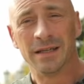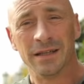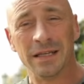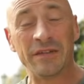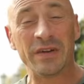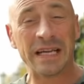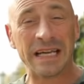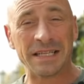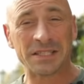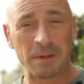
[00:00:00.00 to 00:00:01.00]
Living
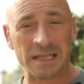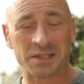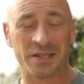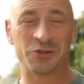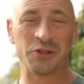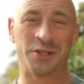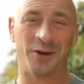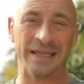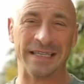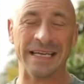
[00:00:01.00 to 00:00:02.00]
in the Spanish
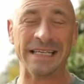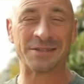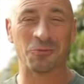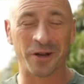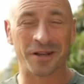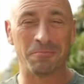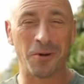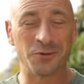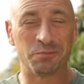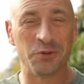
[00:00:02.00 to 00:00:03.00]
countryside is one of the
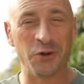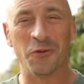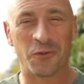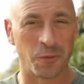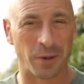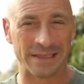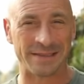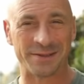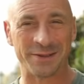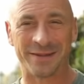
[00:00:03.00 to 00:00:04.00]
most beautiful
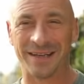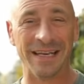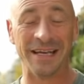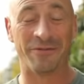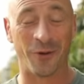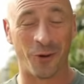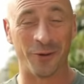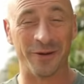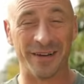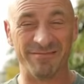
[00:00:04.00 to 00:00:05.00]
places that you can live
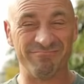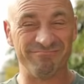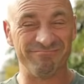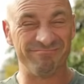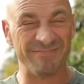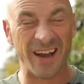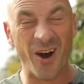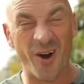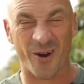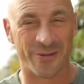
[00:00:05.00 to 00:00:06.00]
on
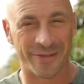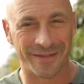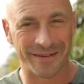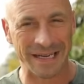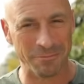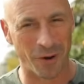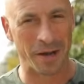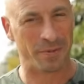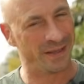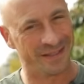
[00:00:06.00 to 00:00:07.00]
earth, in my
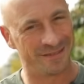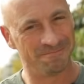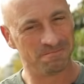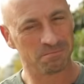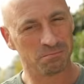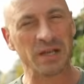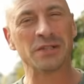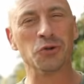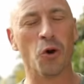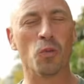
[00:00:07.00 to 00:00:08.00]
opinion. But
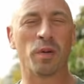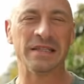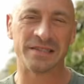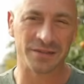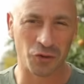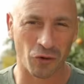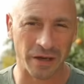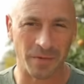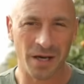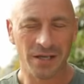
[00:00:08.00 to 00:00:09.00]
it's not all peaches and
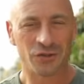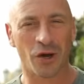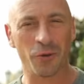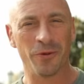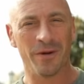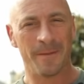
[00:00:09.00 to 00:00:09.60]
cream. So